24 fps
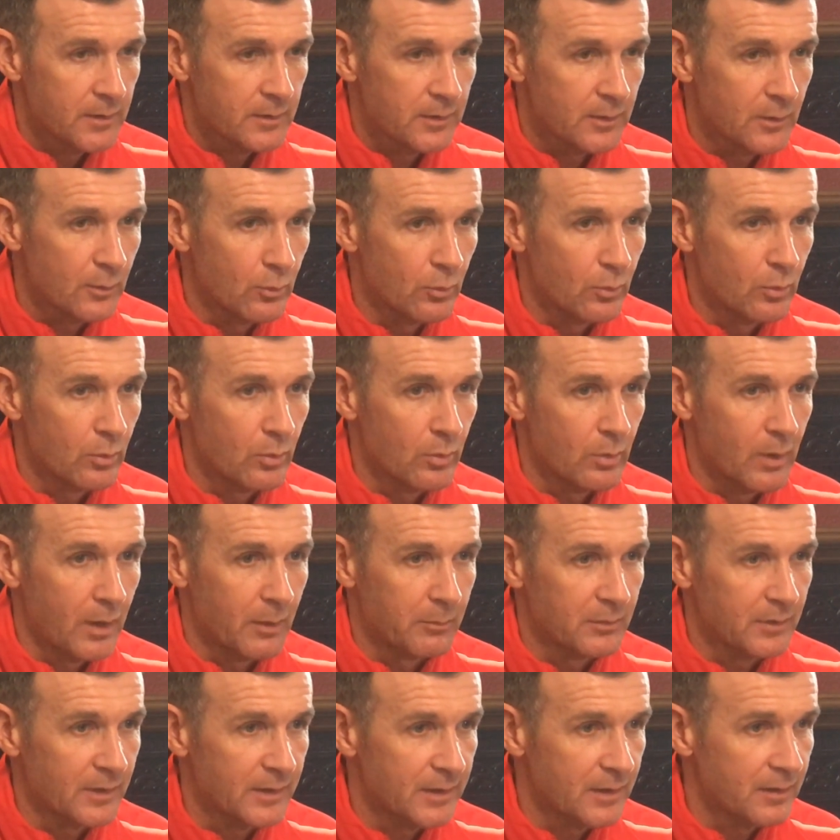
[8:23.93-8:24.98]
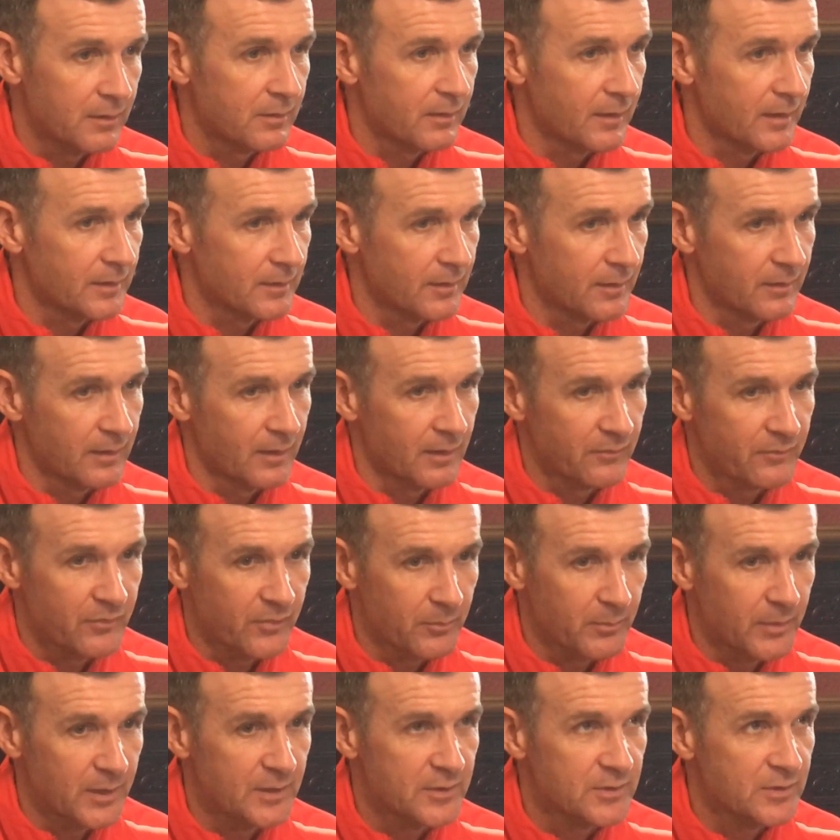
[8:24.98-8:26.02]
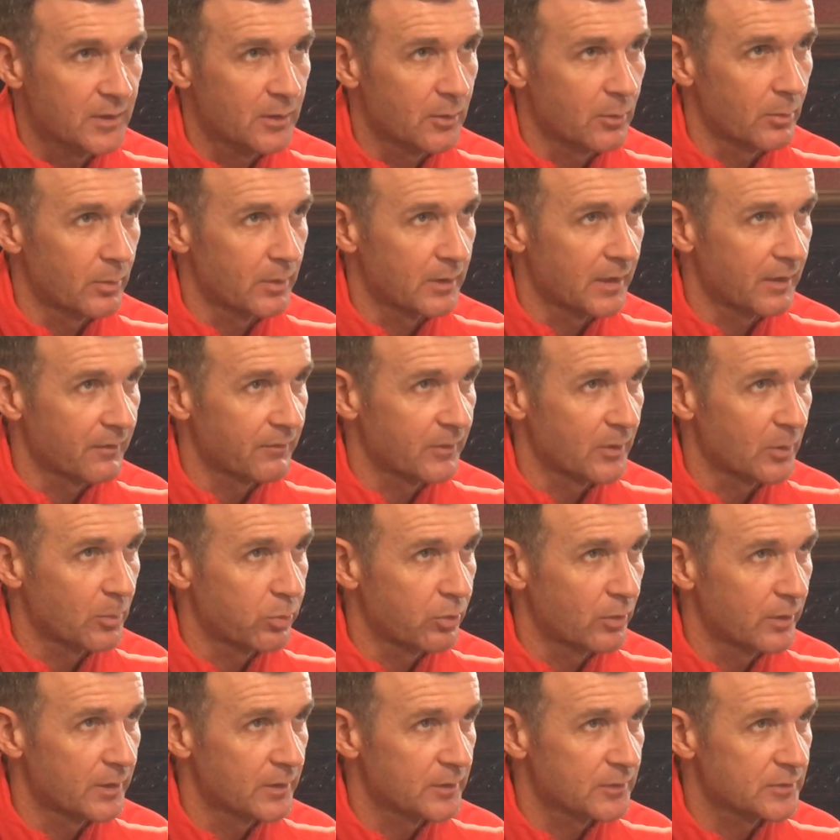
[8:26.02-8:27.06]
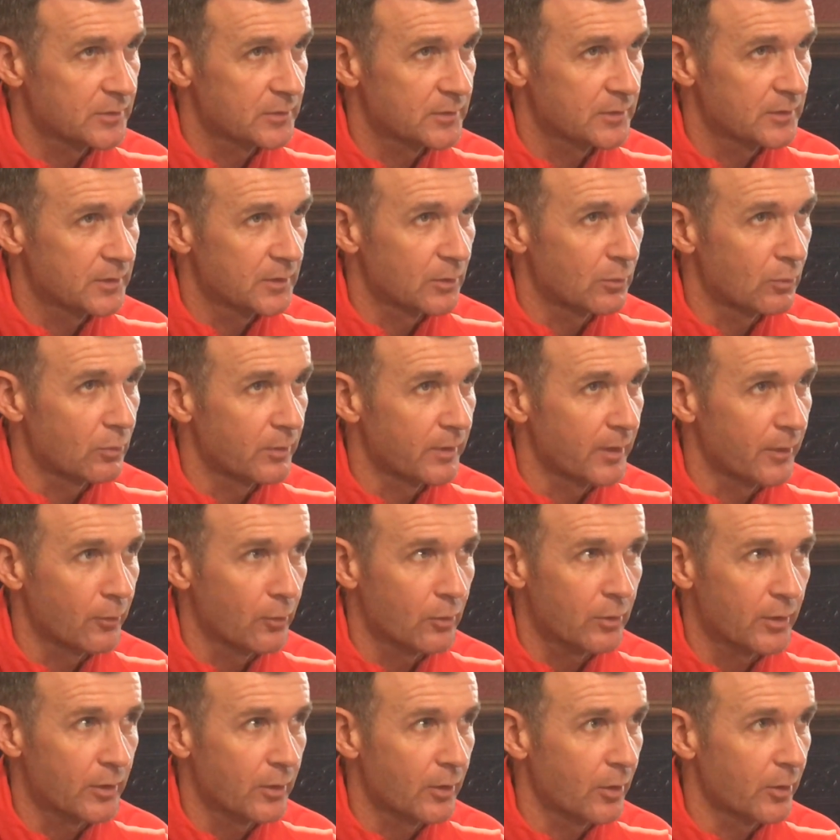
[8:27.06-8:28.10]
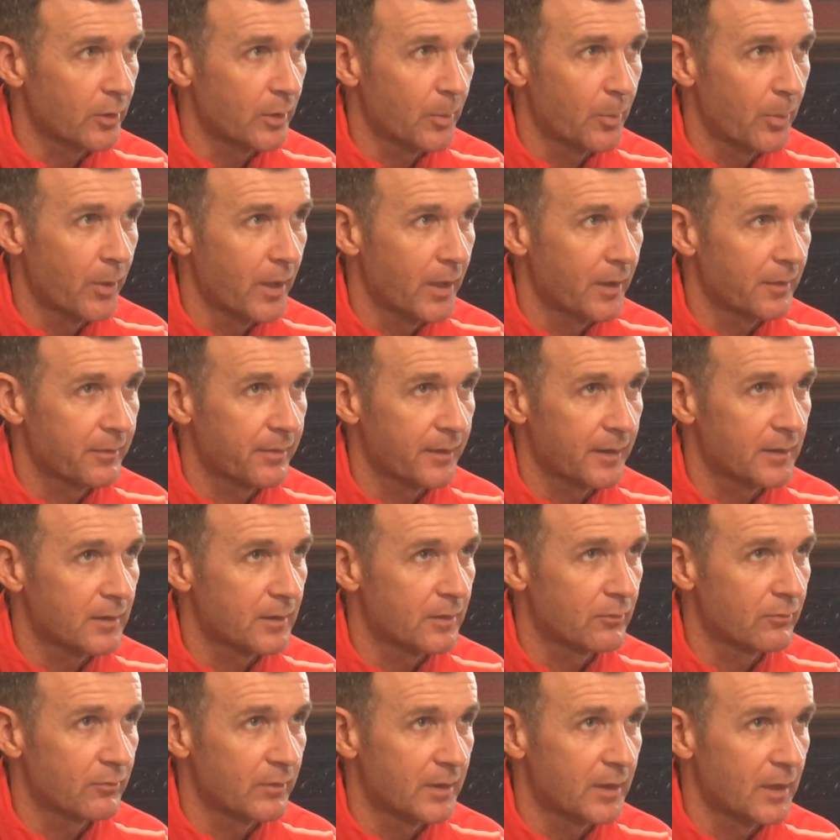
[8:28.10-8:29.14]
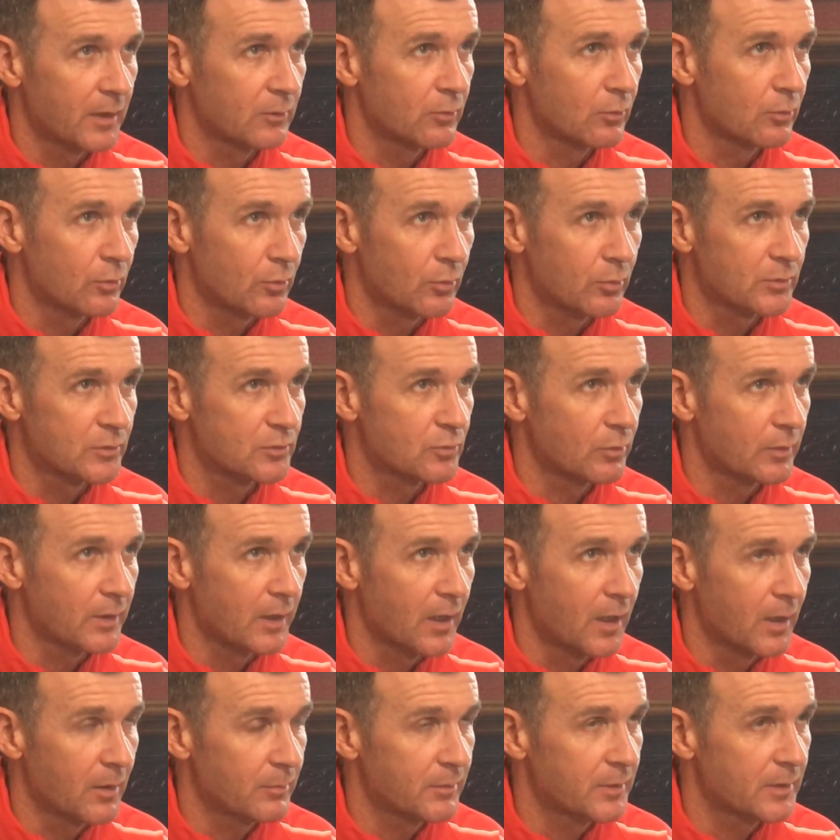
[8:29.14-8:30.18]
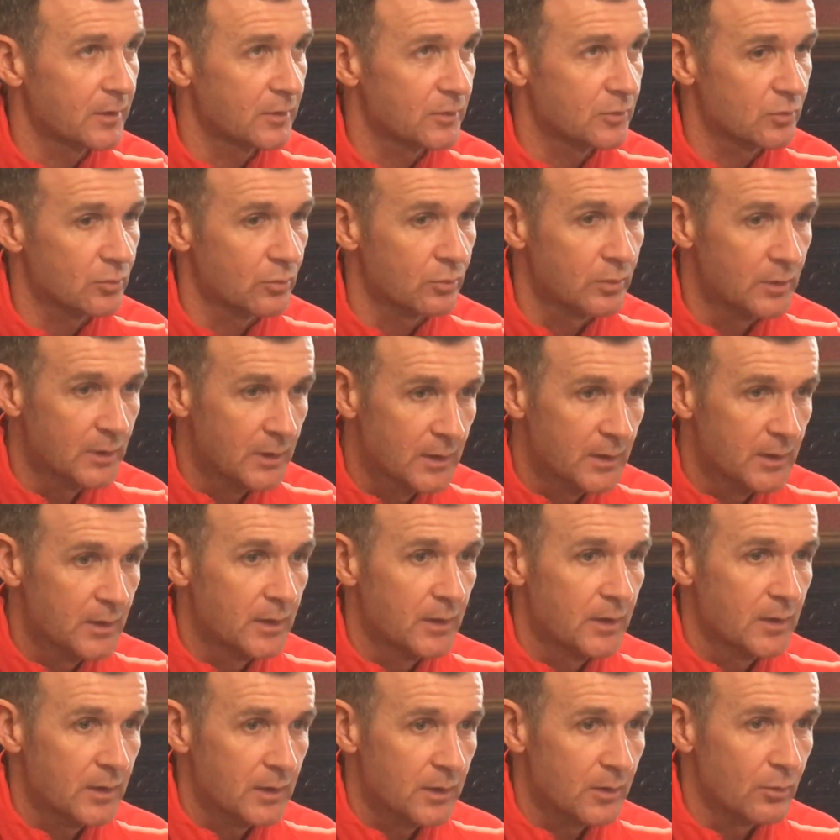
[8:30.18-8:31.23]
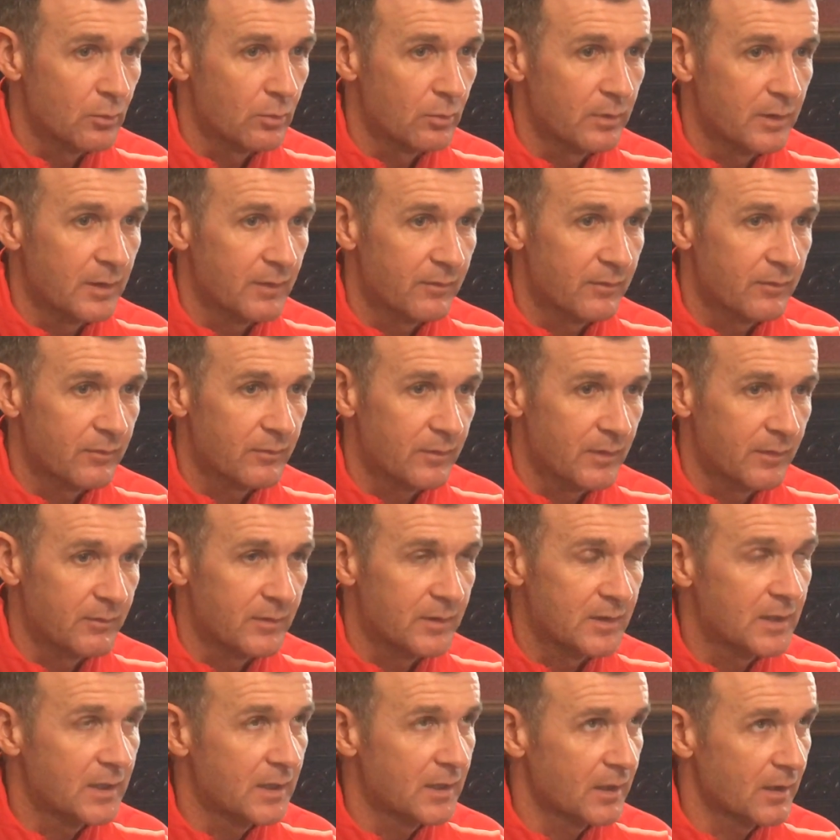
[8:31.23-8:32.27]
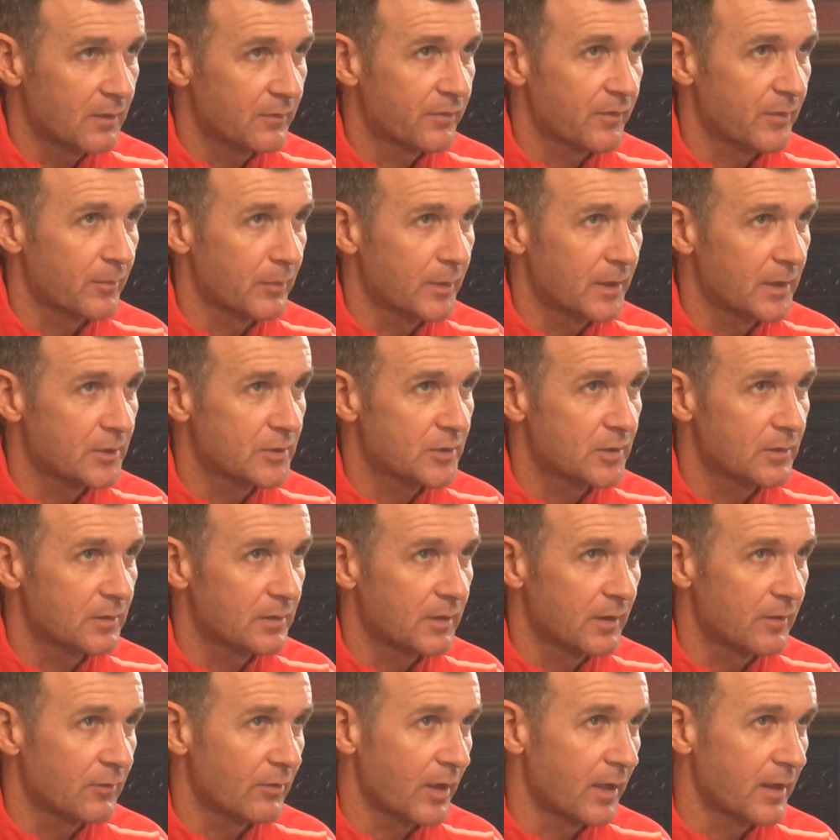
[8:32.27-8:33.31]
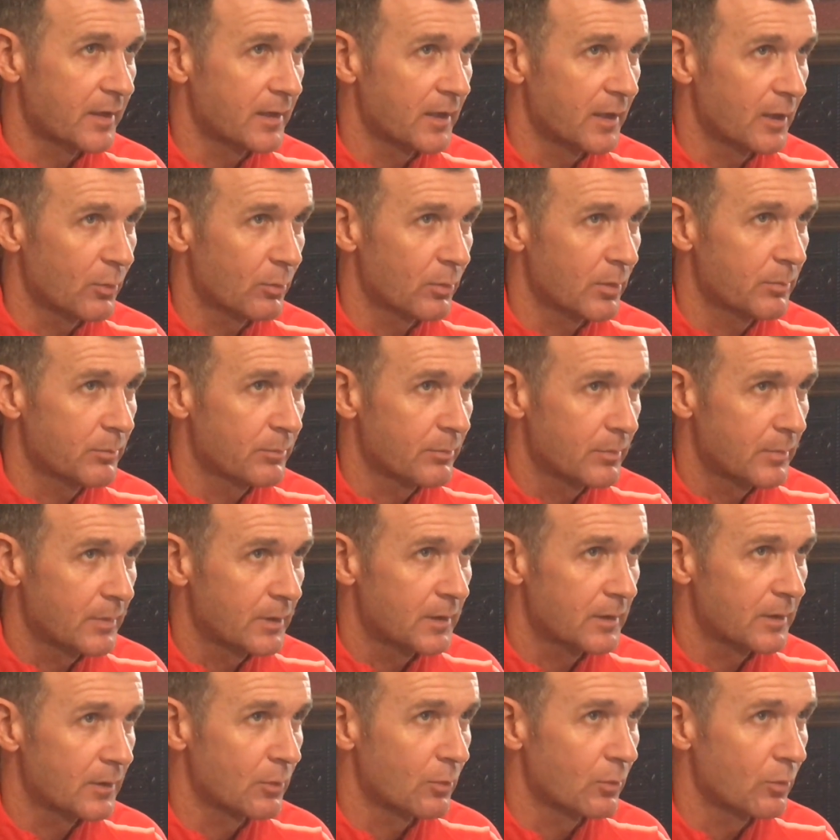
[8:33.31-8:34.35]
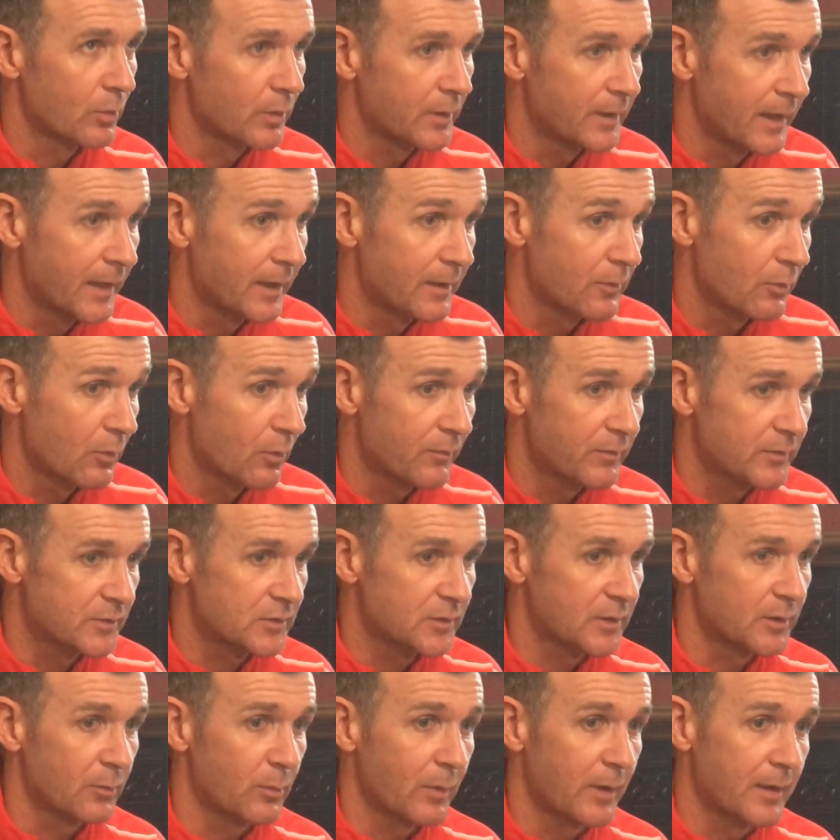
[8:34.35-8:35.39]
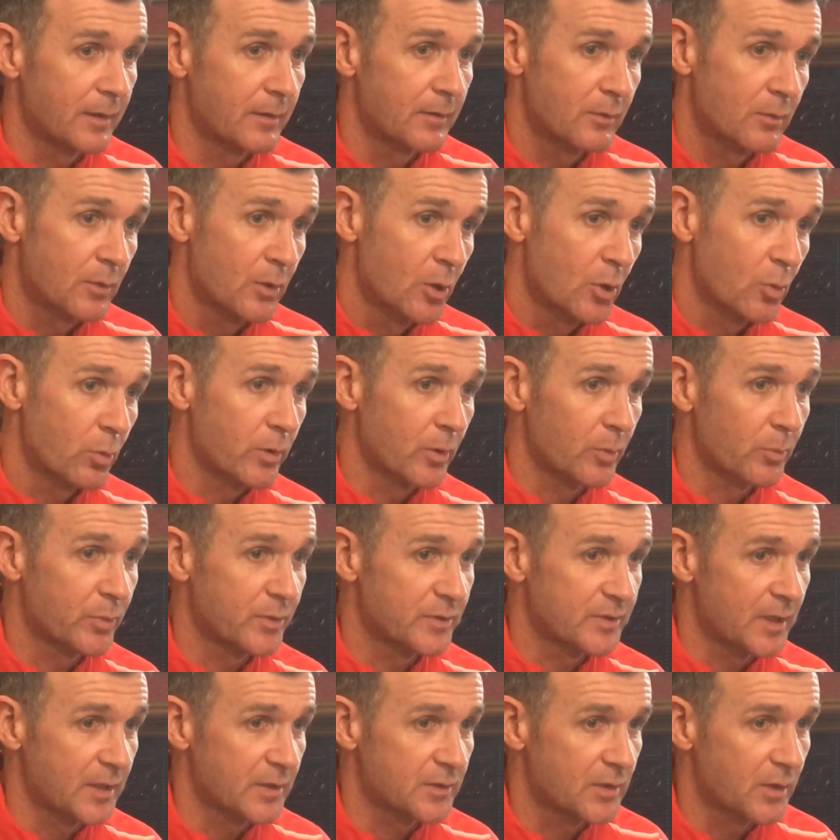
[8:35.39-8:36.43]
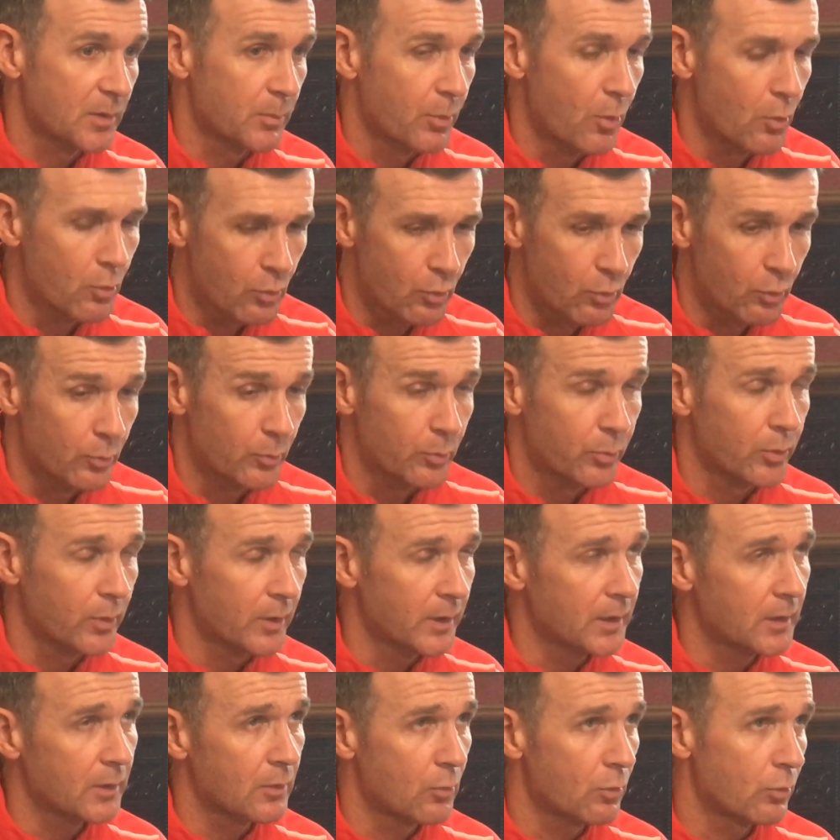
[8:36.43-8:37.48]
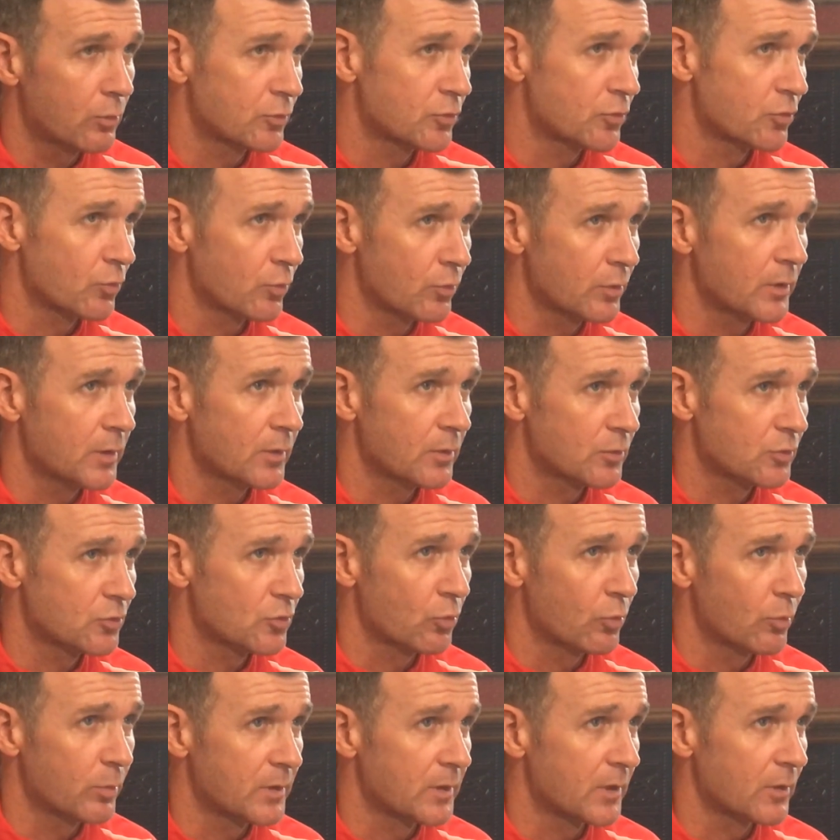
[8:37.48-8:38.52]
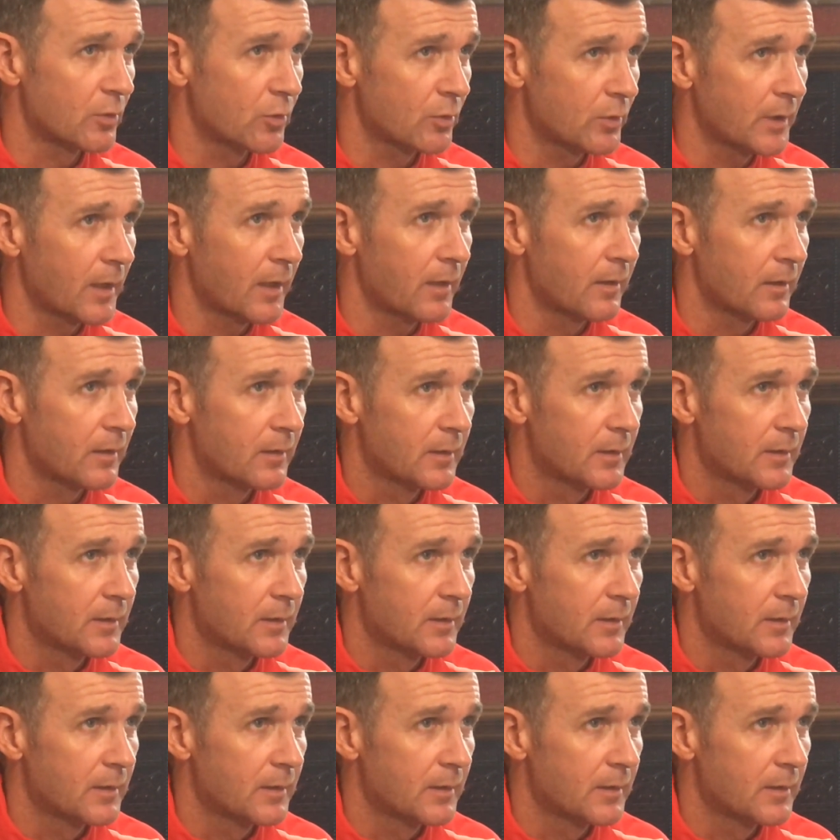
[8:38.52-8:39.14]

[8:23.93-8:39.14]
you know, I would like to think that the information that we're giving the players, you know, they're not going out on the park thinking, right, I don't know what's going to happen here. So, you know, they've had key information to try and help them, you know. And then obviously when we're in possession of the ball, go and play, go and show what you're good at.